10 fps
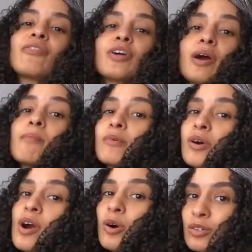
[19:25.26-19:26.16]
there are
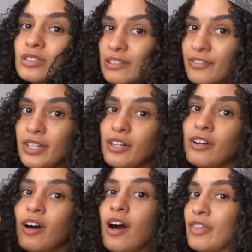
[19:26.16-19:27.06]
more holes to
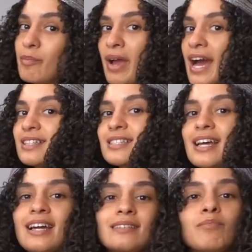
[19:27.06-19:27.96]
fill on the pants
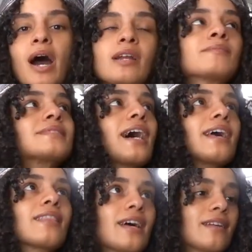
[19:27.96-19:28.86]
and bottom
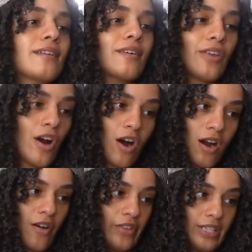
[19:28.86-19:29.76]
side than there are
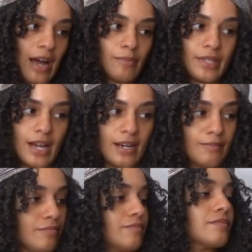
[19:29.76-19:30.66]
on the top side,
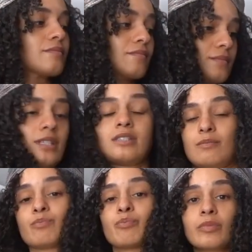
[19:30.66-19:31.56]
and it's
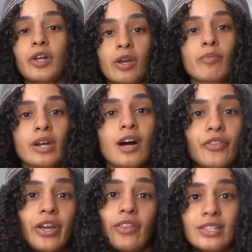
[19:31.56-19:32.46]
looking pretty
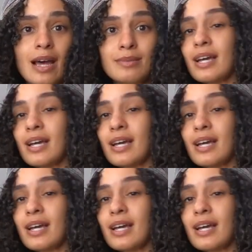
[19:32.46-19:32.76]
healthy on the top